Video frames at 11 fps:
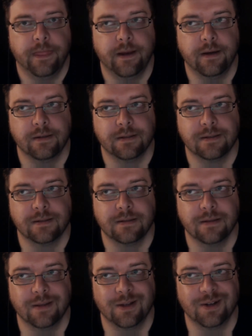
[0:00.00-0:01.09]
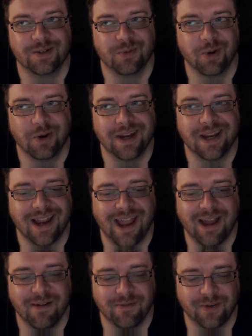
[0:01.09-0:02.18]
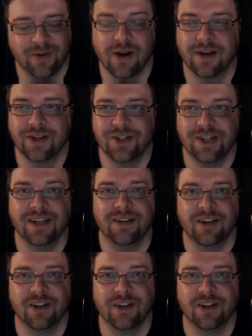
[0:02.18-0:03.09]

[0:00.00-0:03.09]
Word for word: There's worry I have for Nanachi.